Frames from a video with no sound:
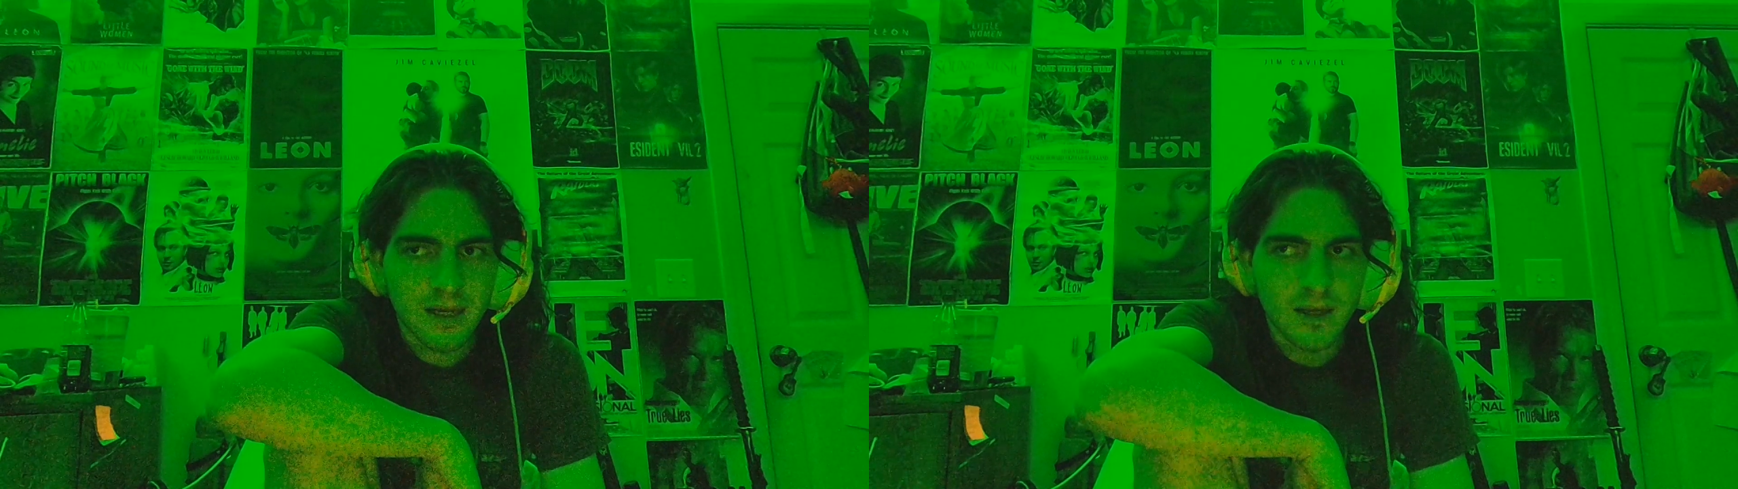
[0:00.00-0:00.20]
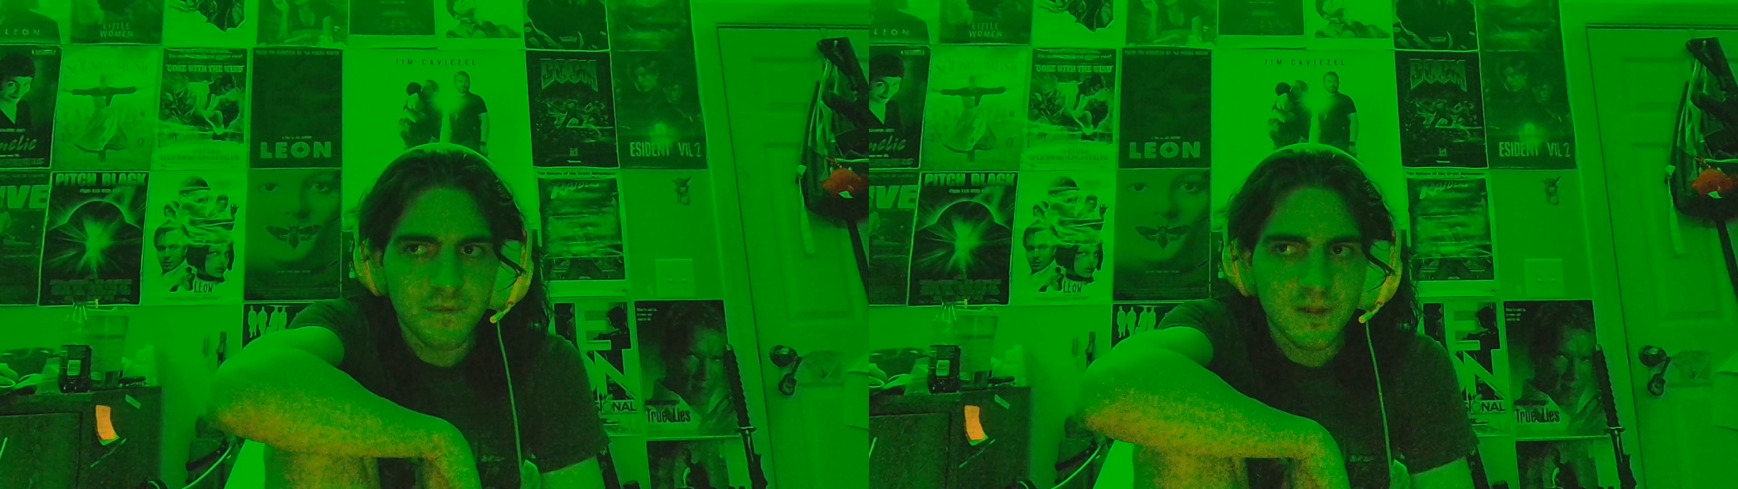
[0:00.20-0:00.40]

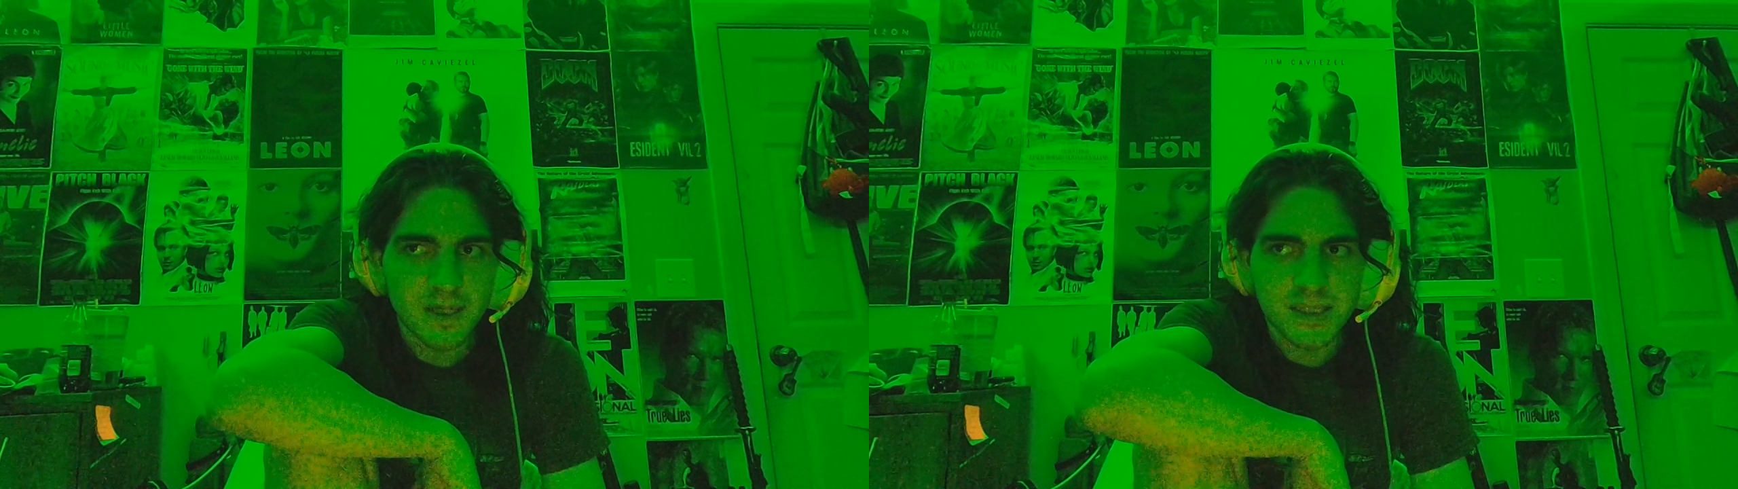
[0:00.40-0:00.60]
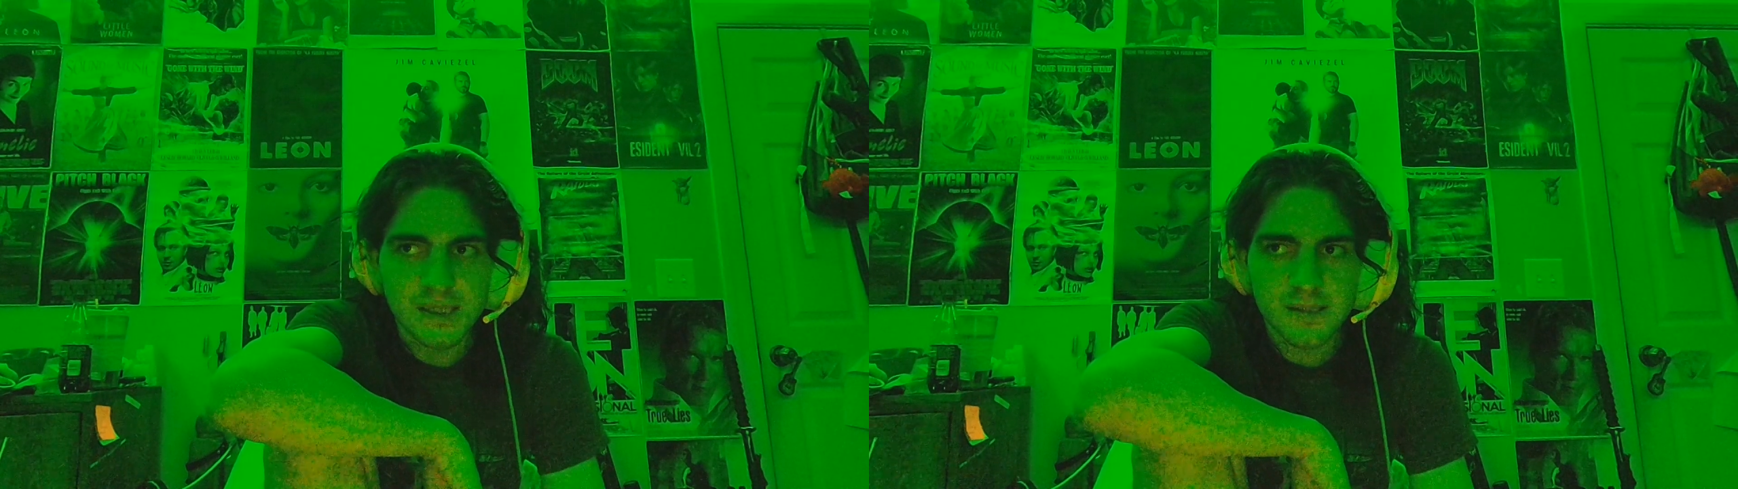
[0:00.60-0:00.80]
up
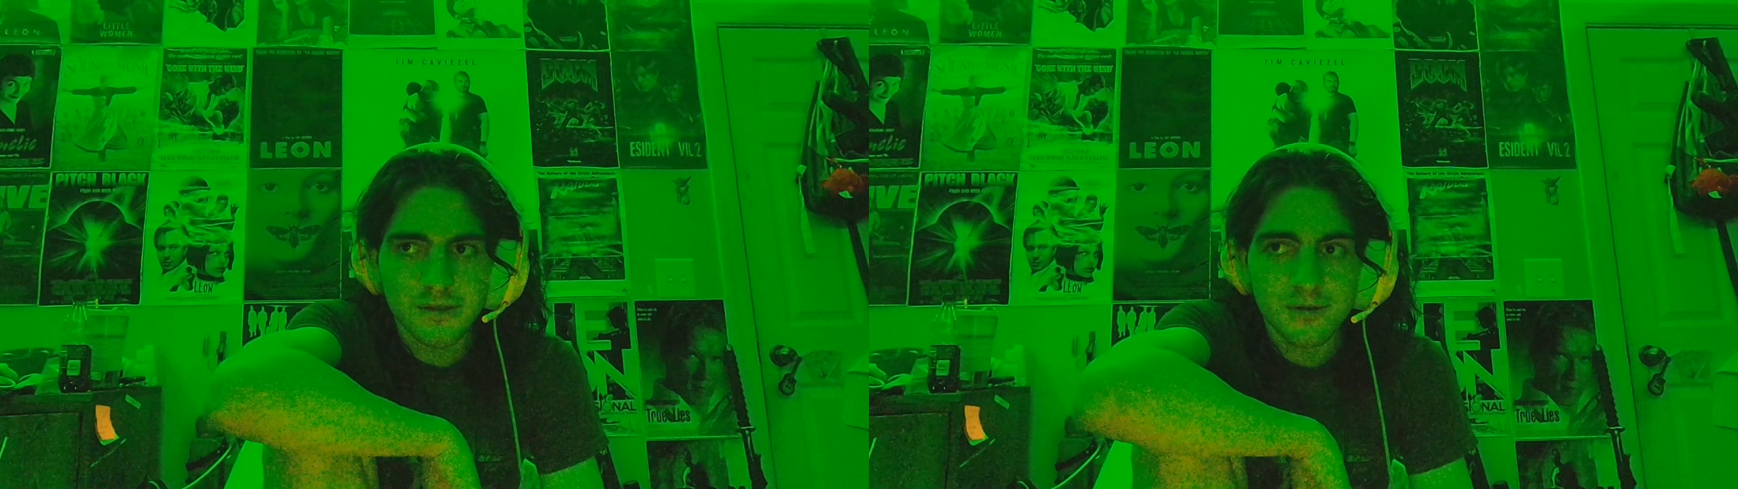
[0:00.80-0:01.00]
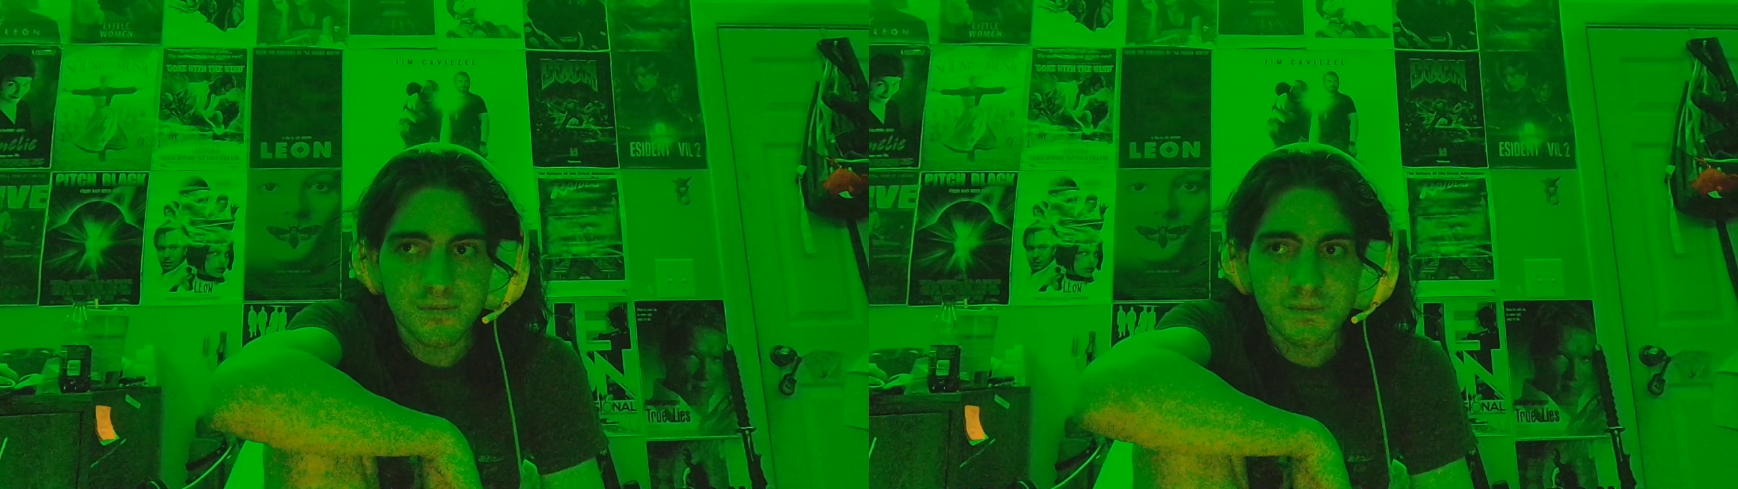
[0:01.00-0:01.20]
these